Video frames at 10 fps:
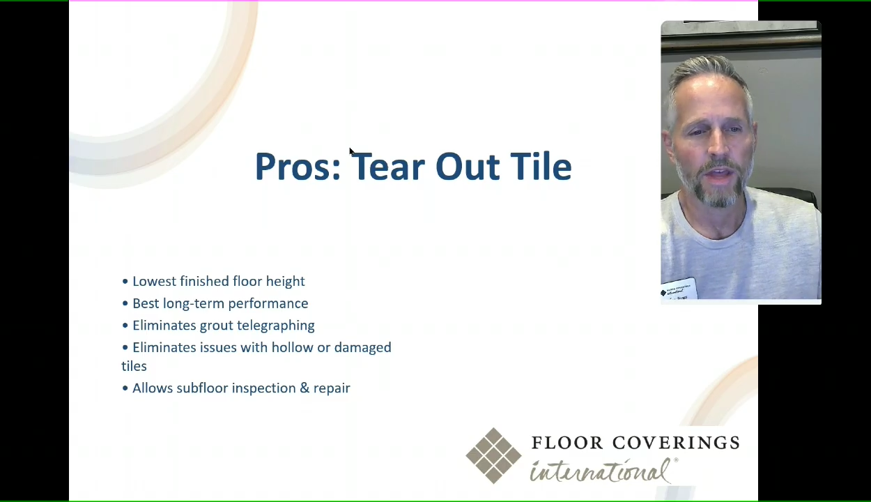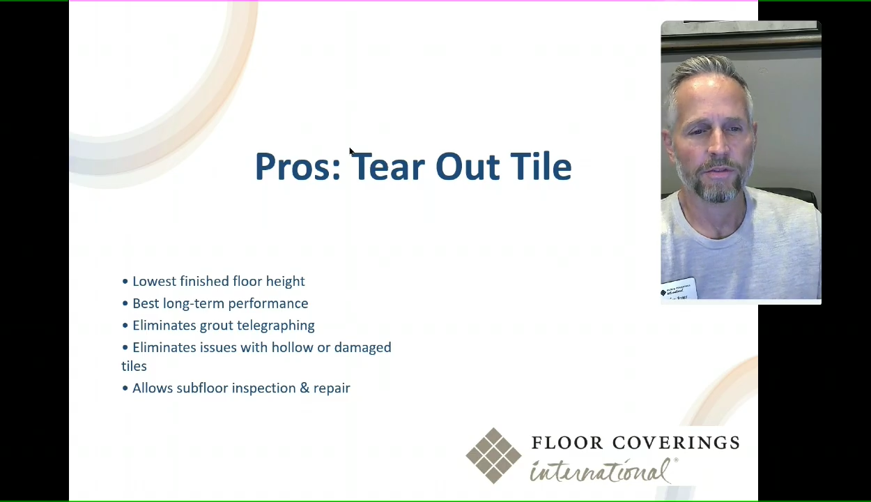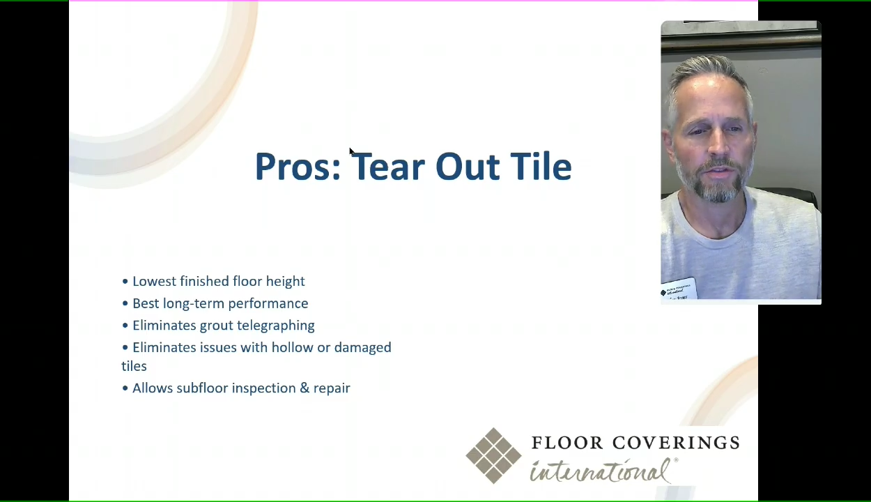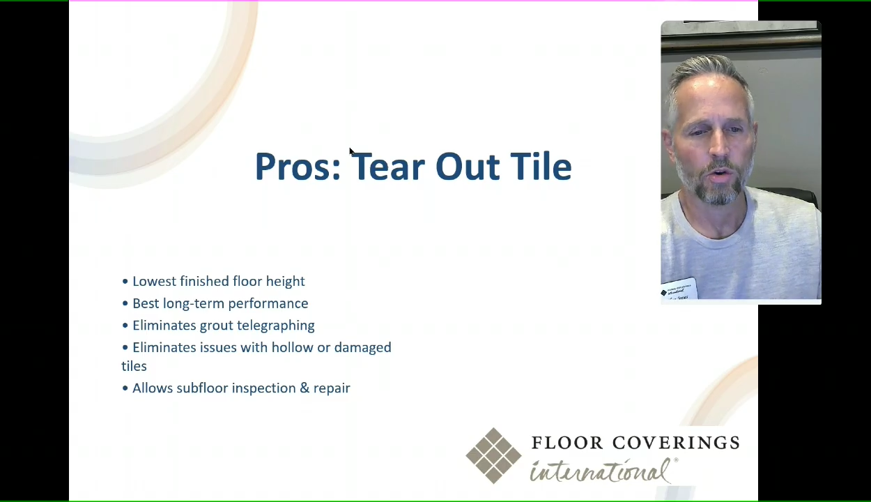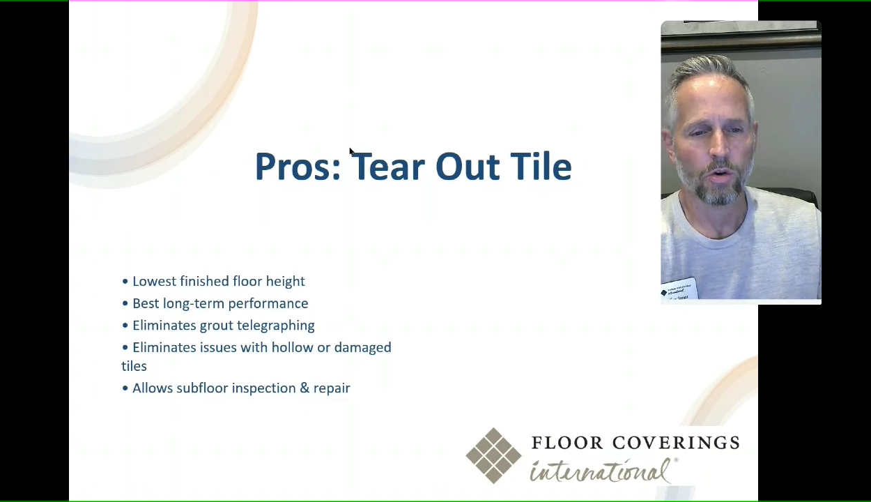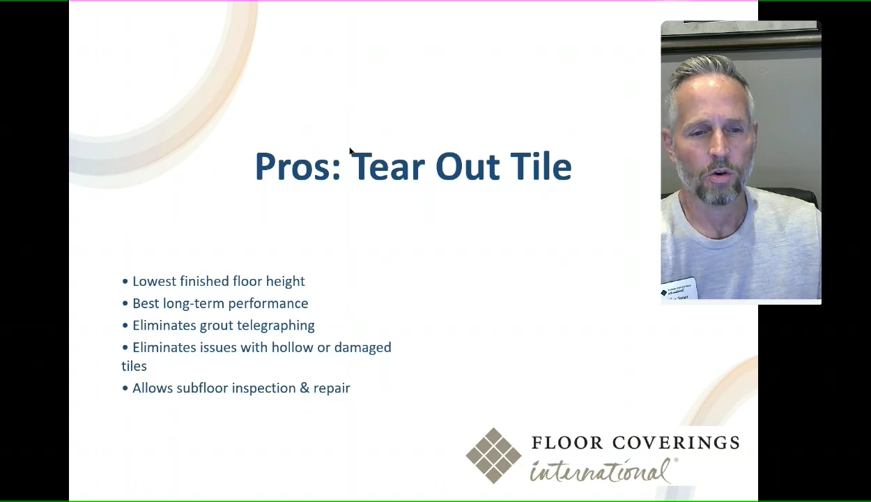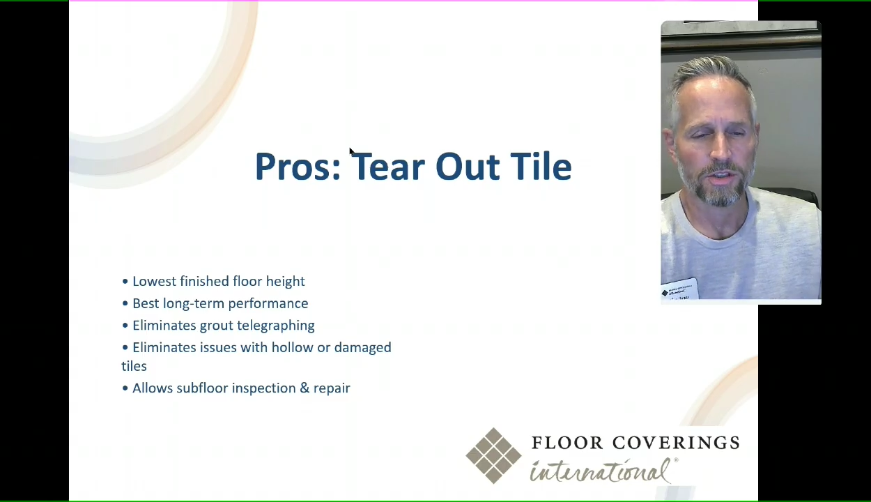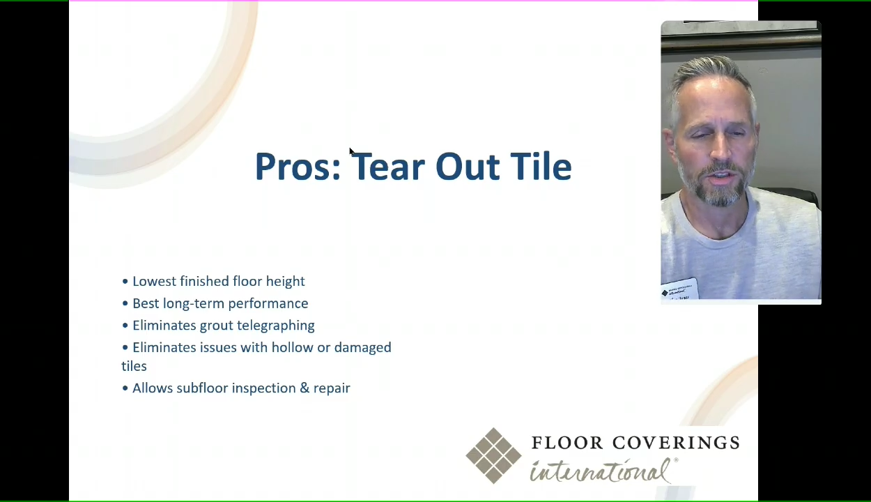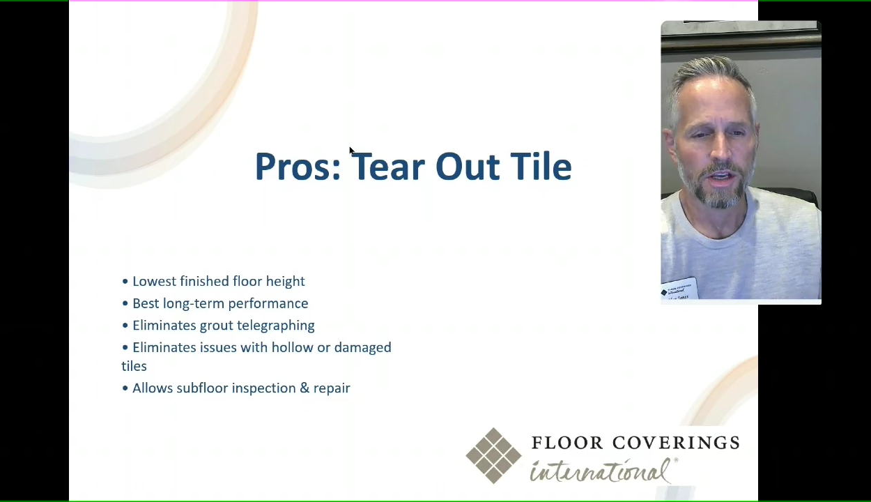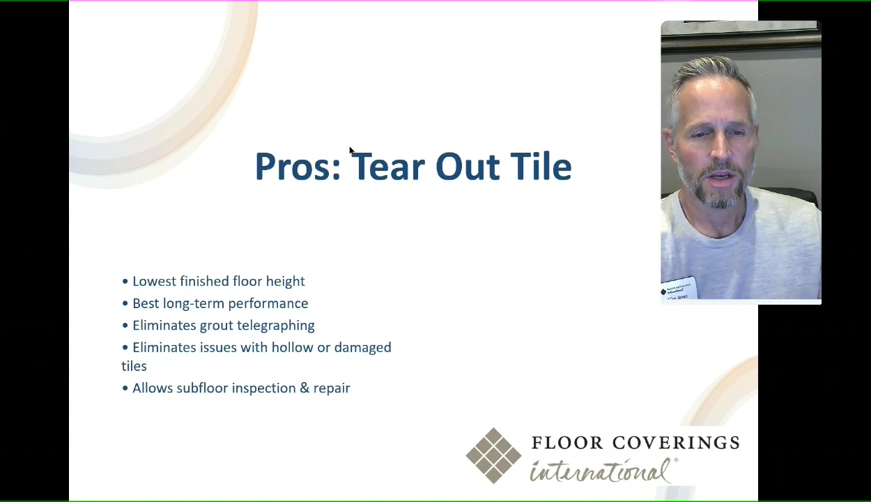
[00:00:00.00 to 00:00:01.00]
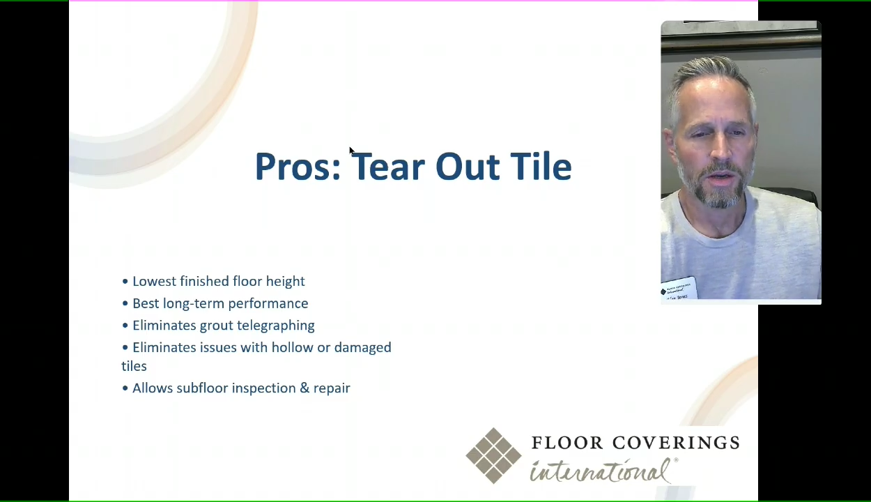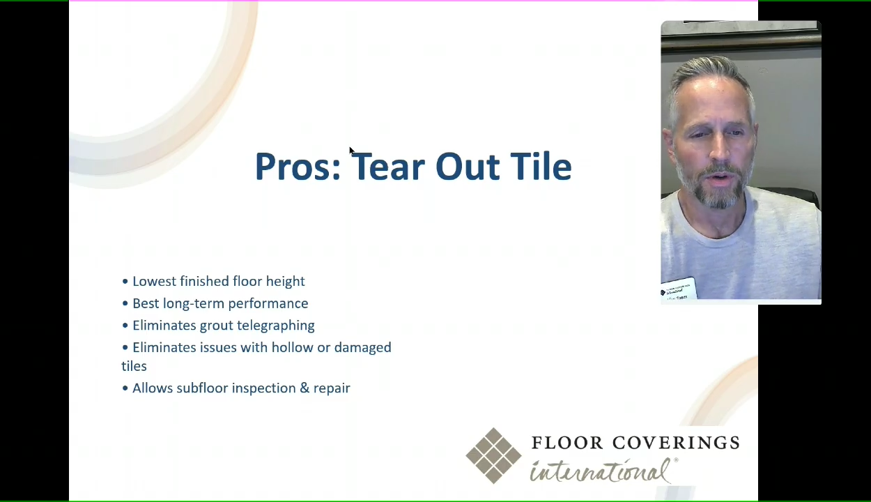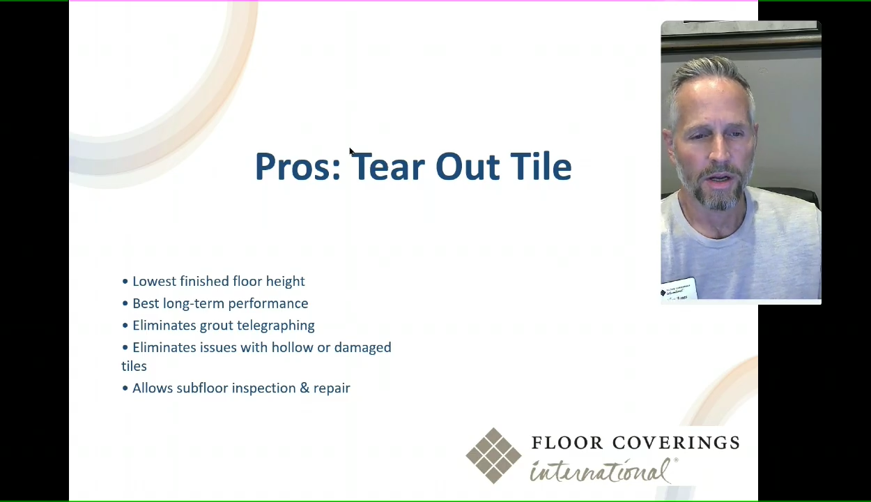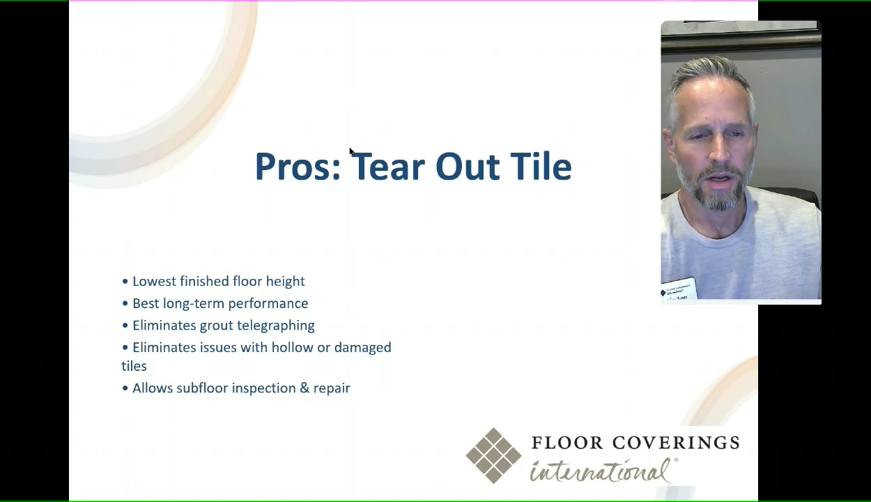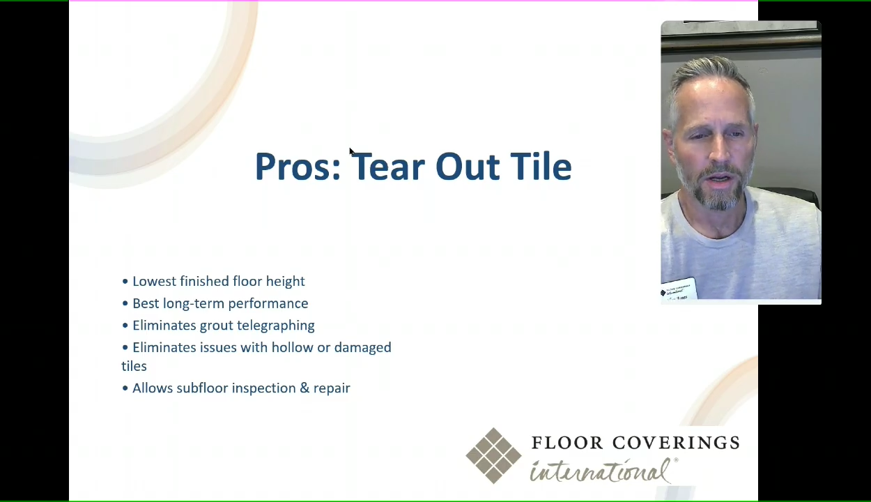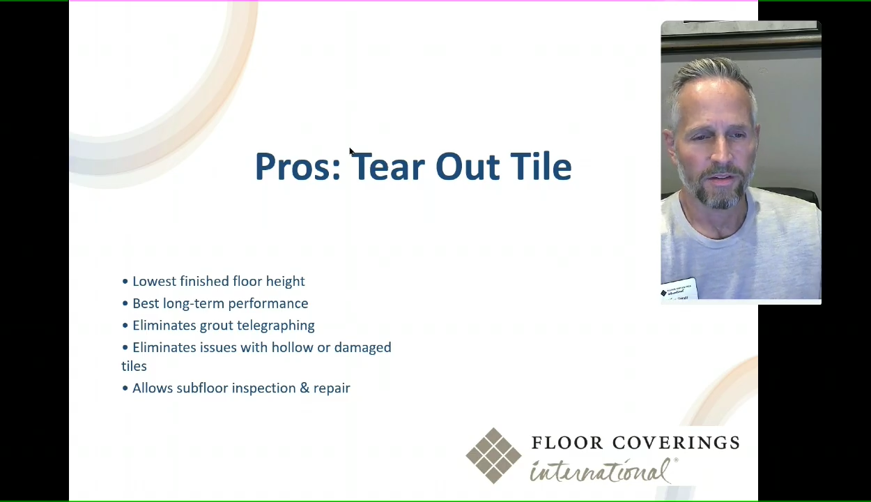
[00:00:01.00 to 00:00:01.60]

of course, but